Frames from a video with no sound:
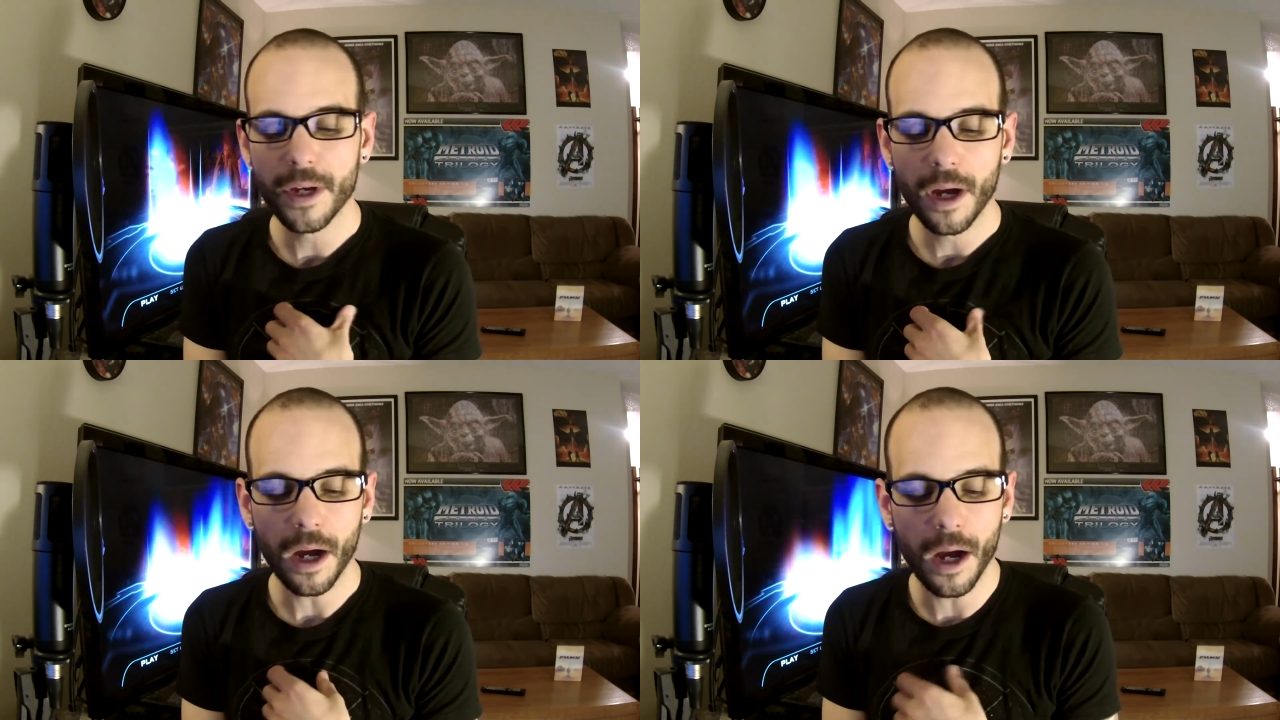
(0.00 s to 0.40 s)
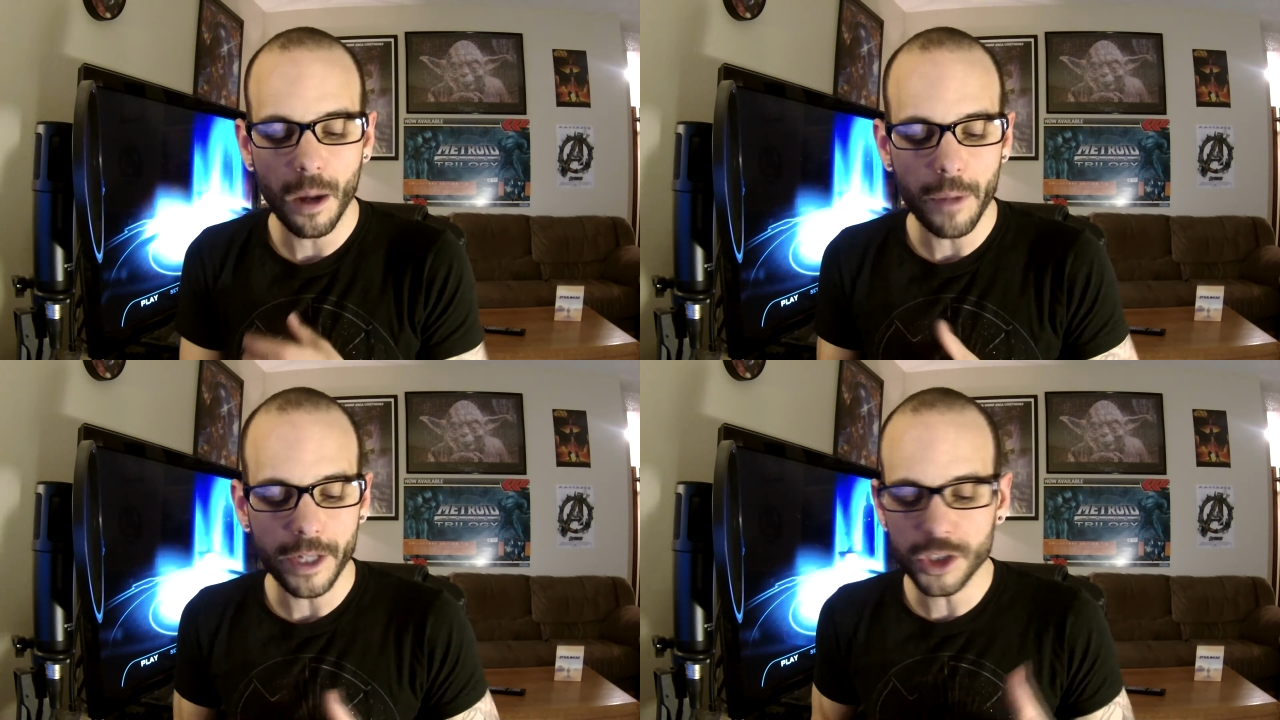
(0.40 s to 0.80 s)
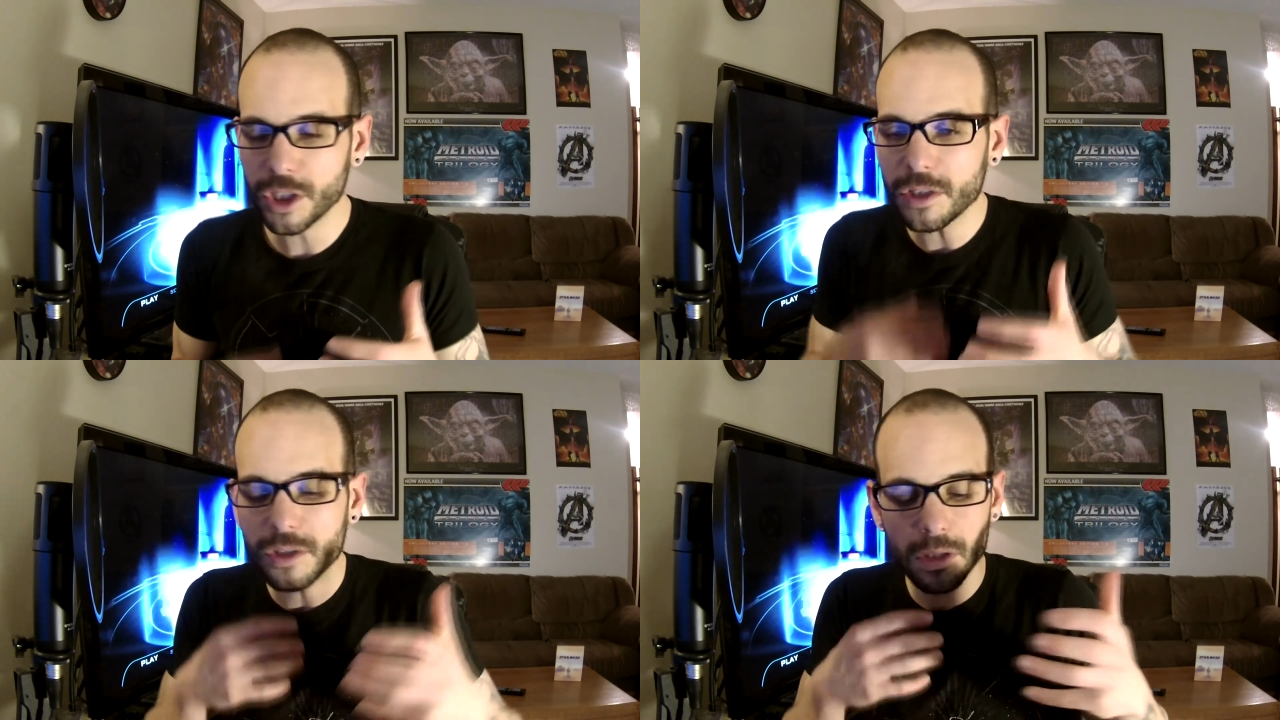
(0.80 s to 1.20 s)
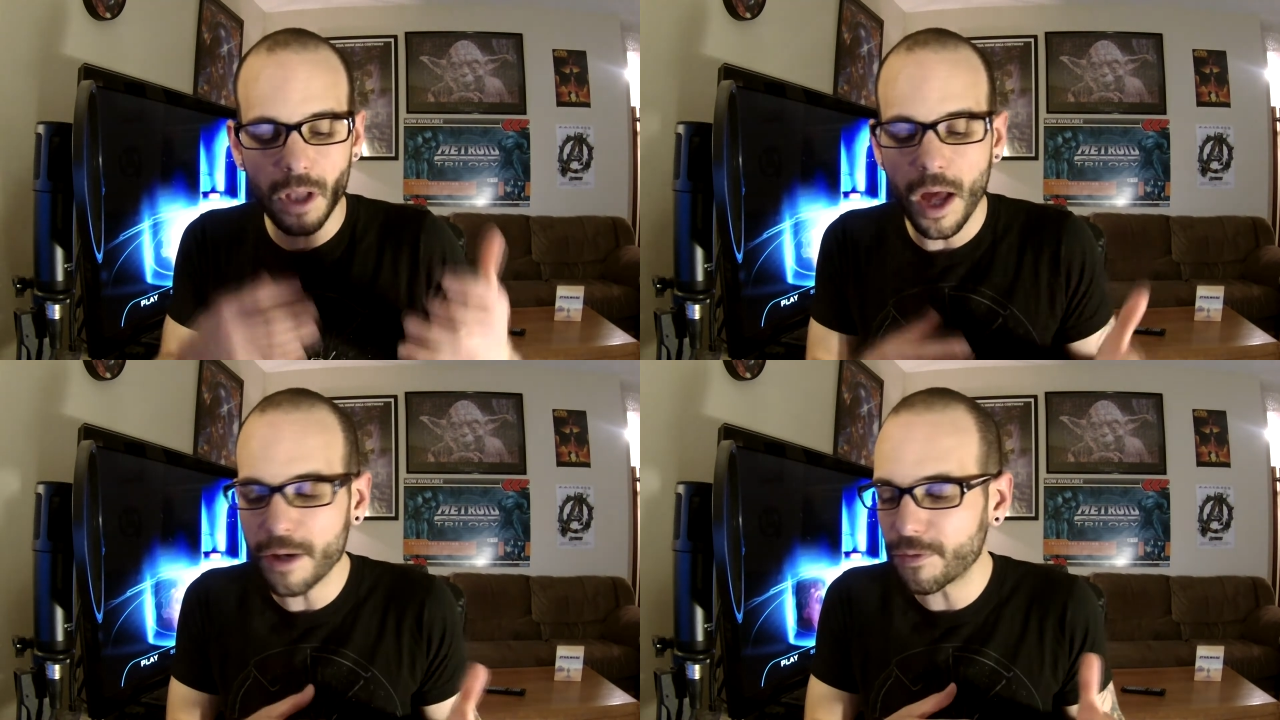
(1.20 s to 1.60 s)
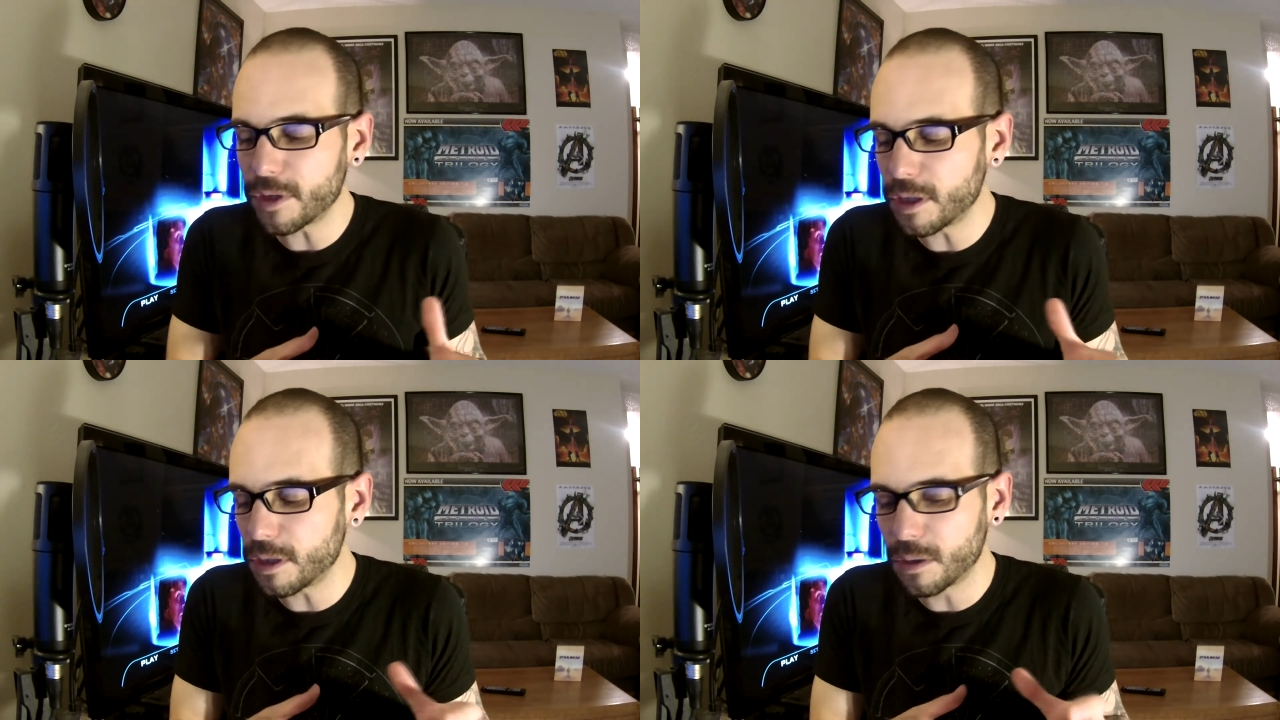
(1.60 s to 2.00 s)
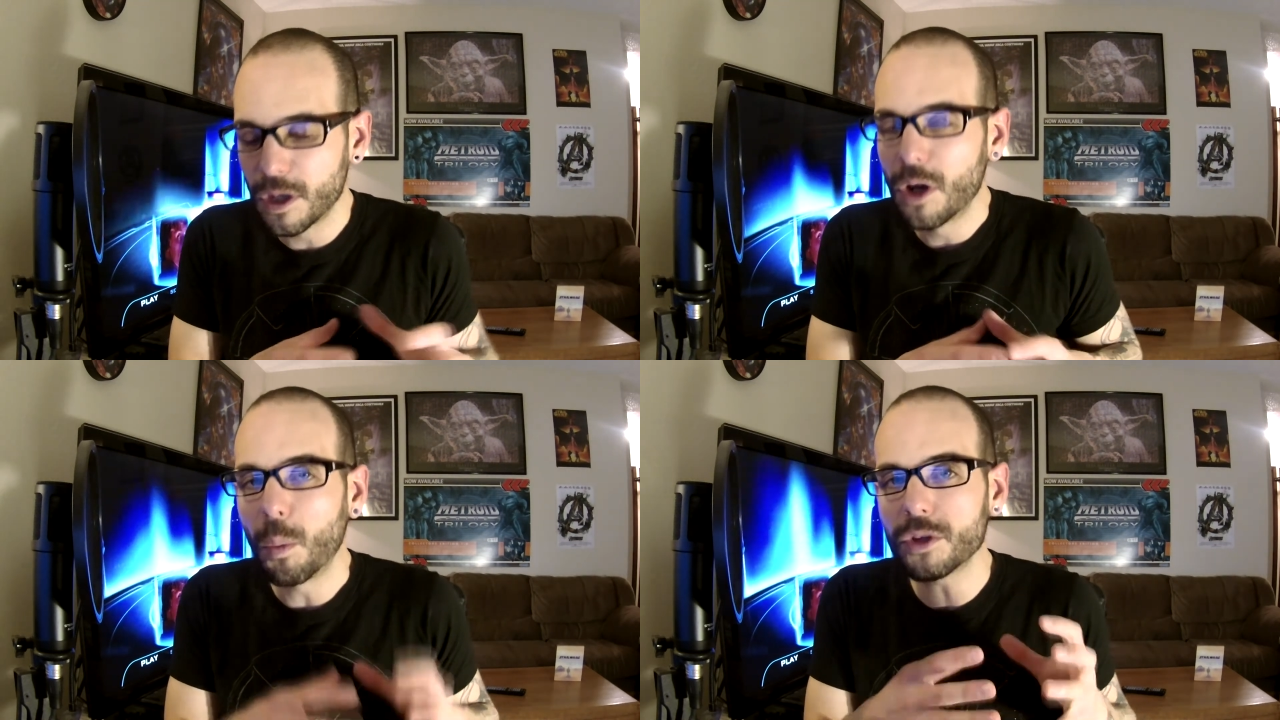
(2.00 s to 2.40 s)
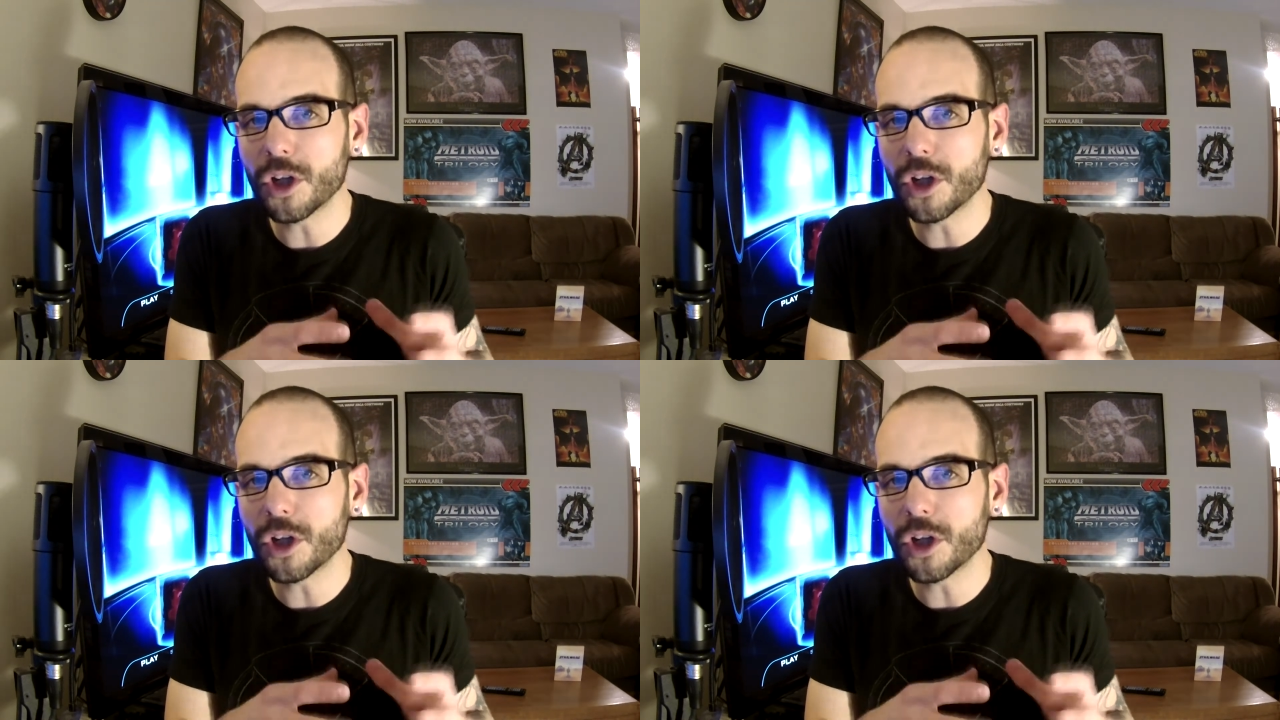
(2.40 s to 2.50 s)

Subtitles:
And just a lot of what